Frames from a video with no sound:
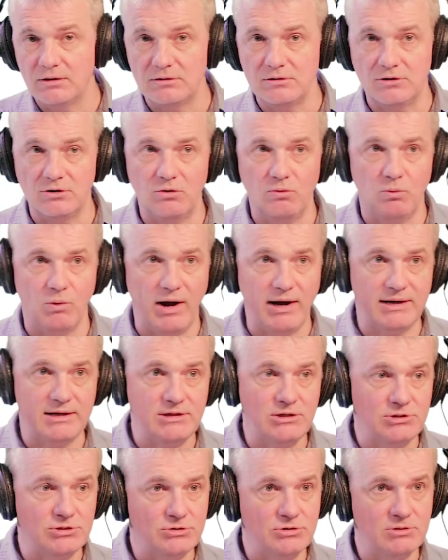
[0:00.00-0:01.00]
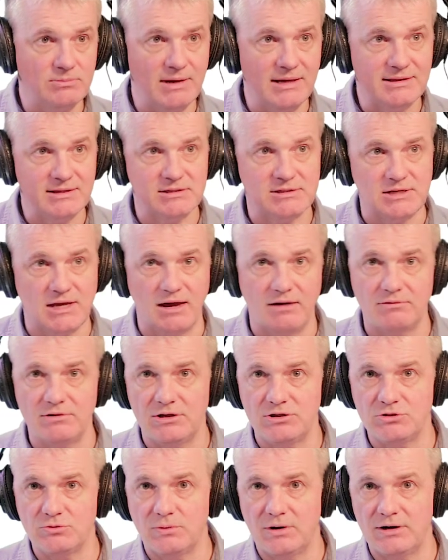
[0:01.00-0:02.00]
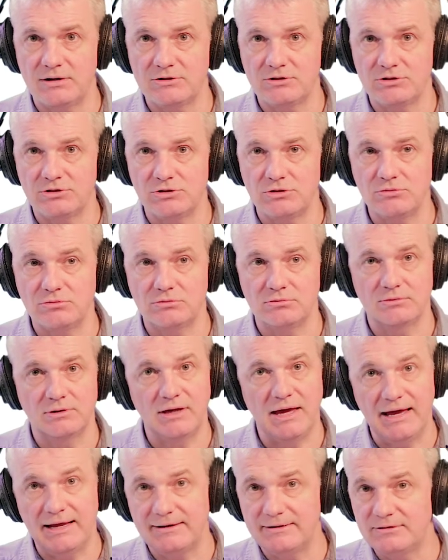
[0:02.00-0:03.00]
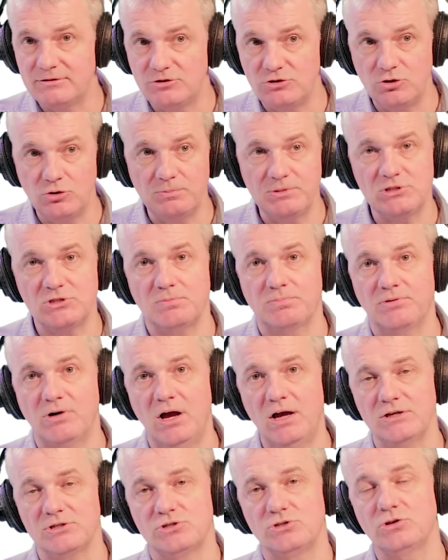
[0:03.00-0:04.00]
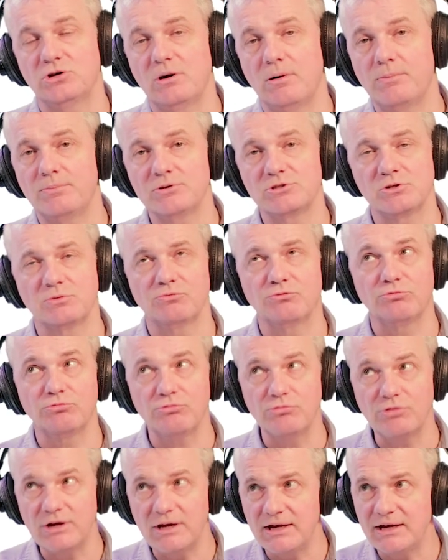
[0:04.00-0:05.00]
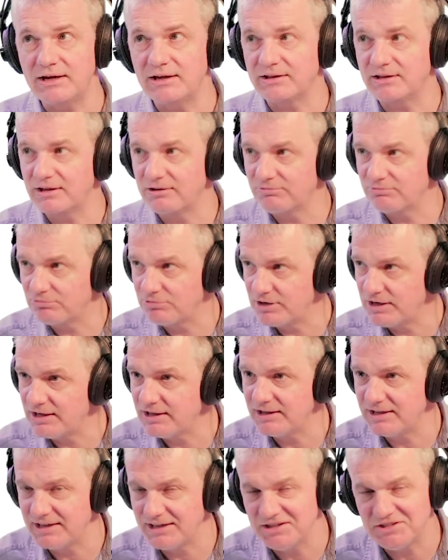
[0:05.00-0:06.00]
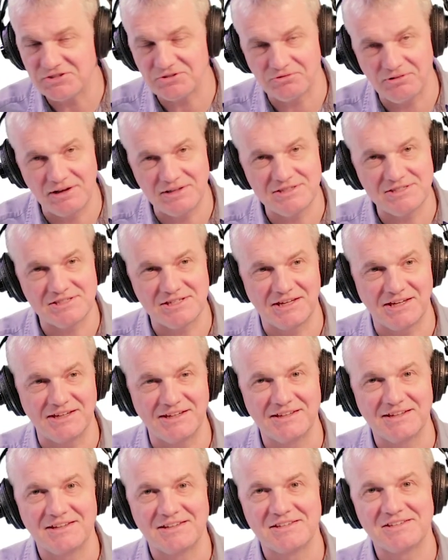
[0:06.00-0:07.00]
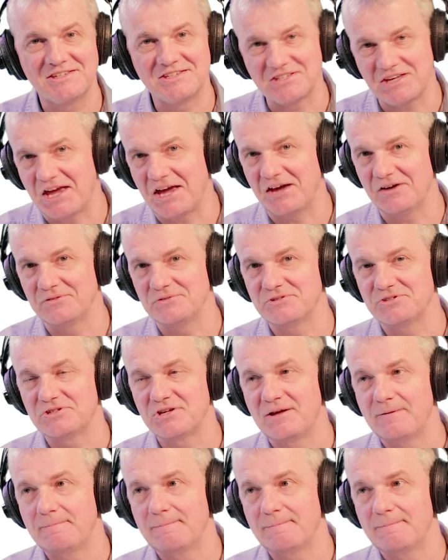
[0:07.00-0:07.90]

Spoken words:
You know, what can you do to make the sound that you want it to do? And you'll be surprised. You'll come up with some really, really interesting sounds.